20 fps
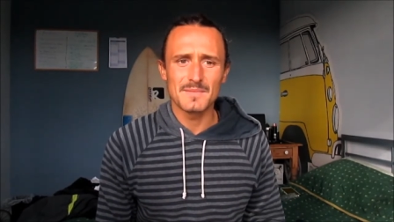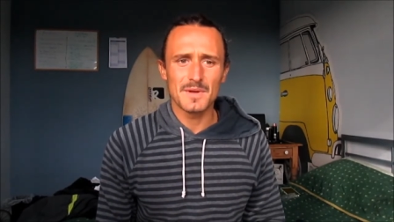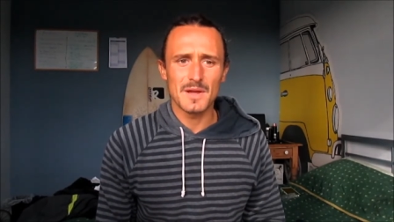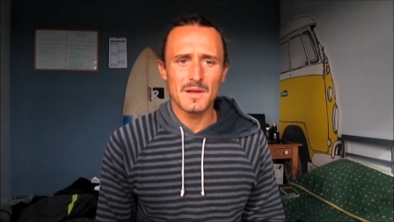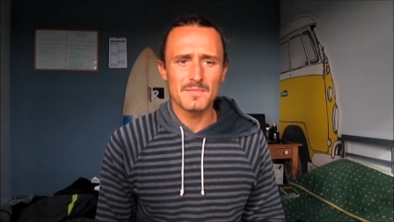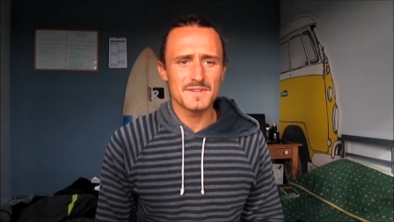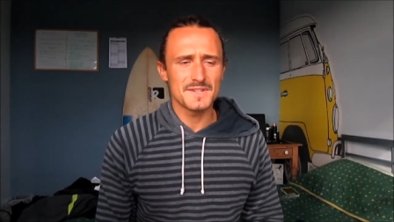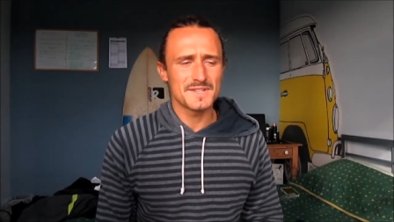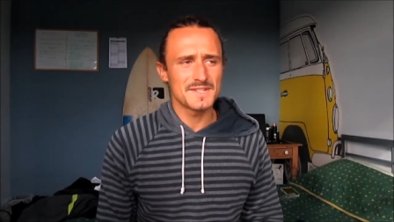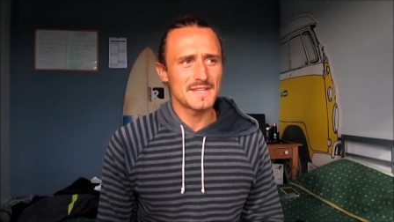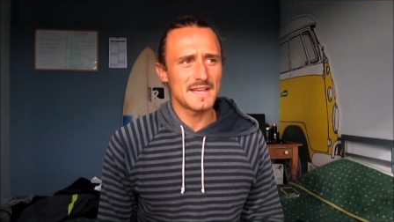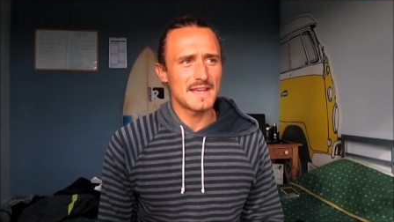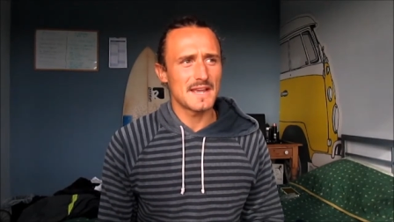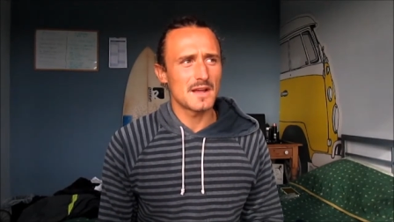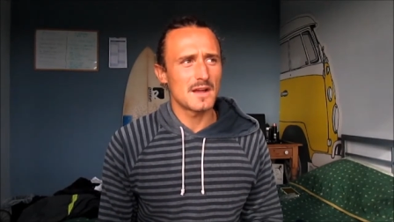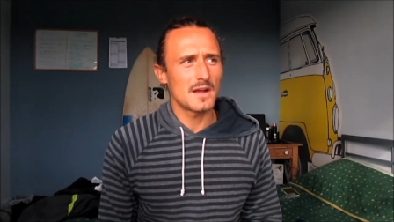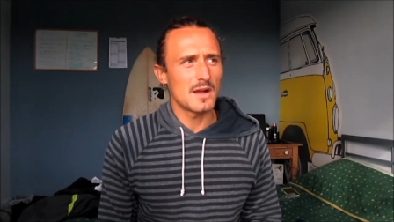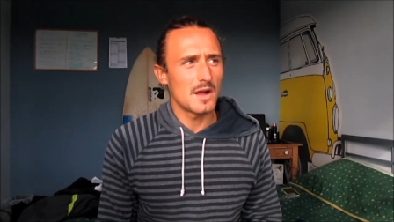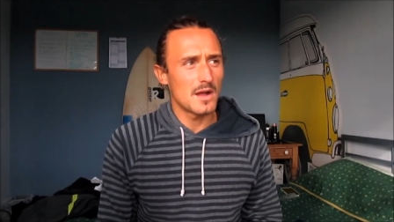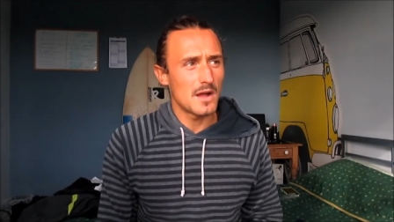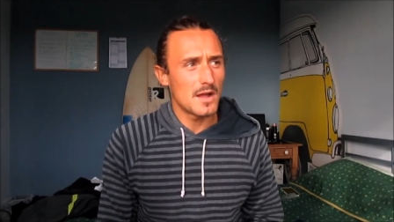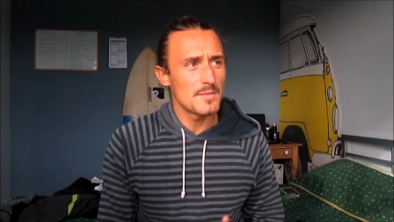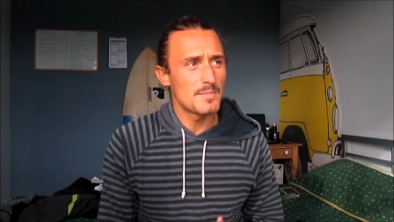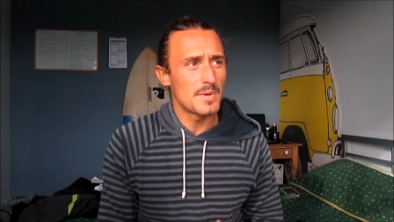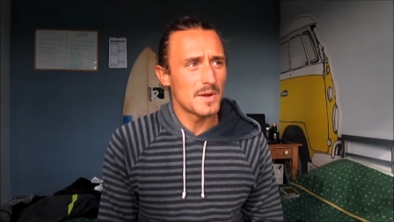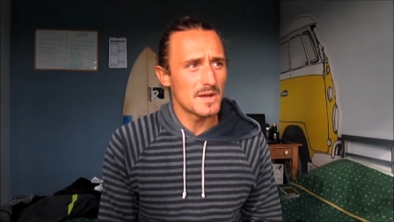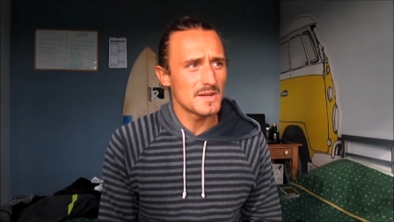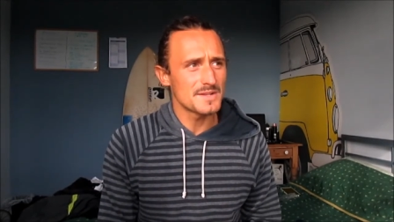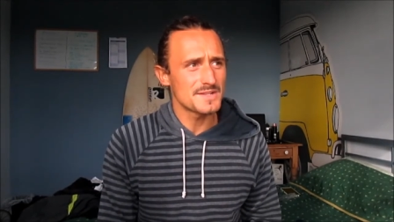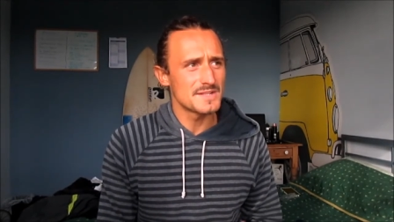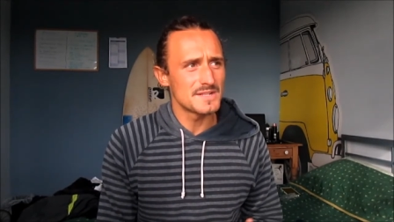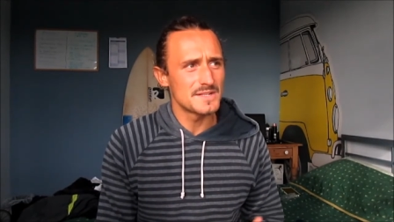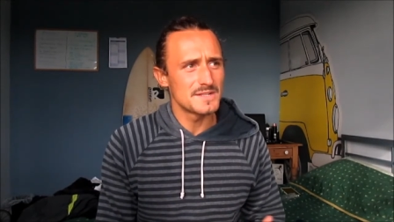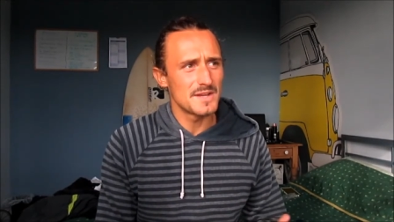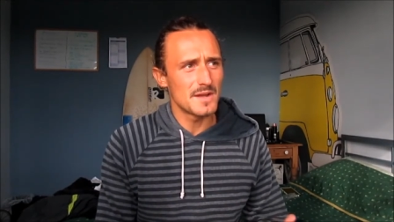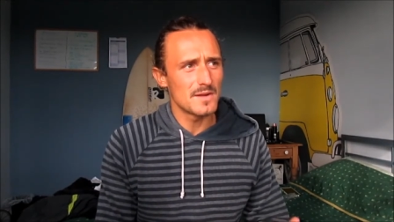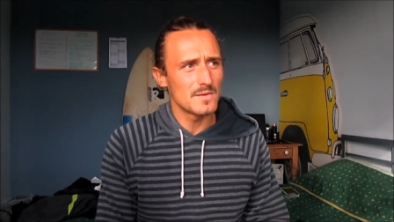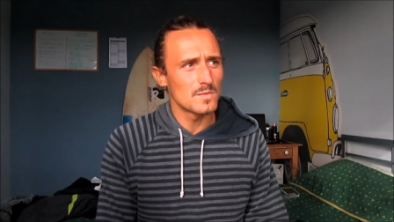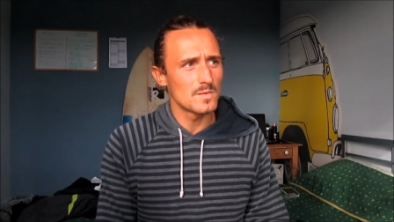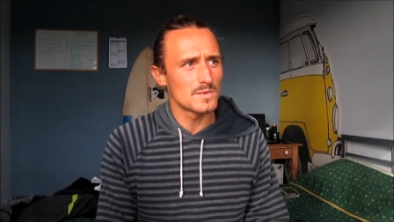but I'm just saying I, I personally
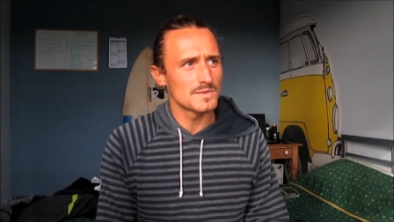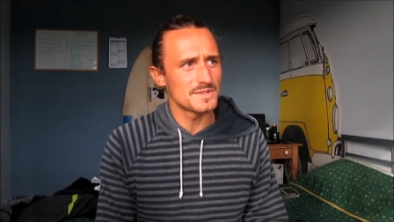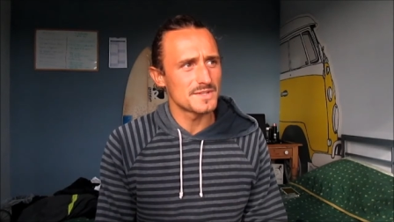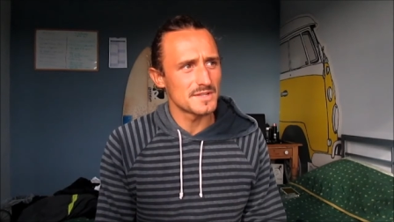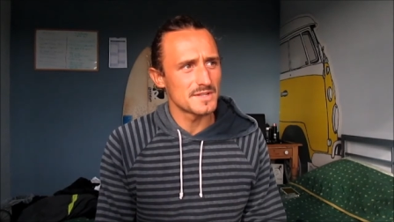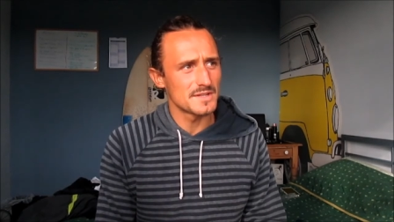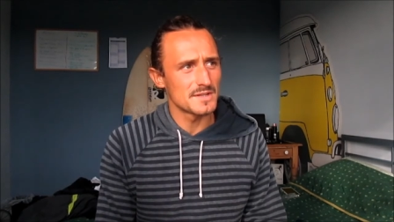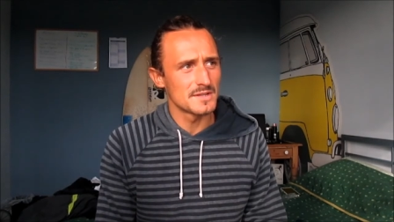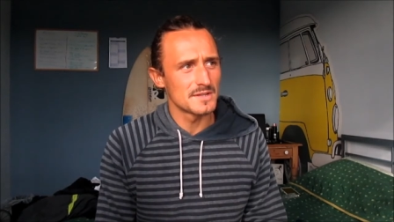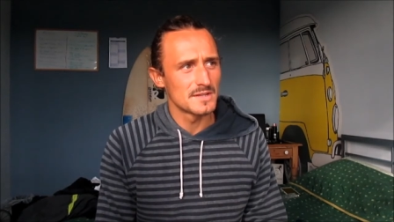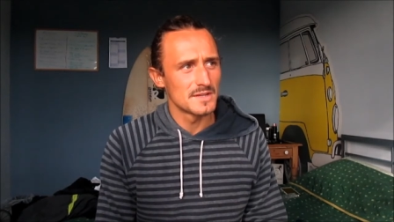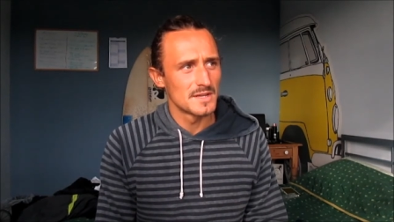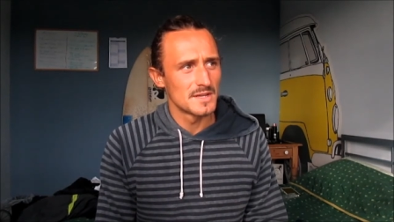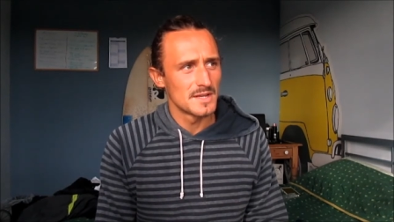don't want to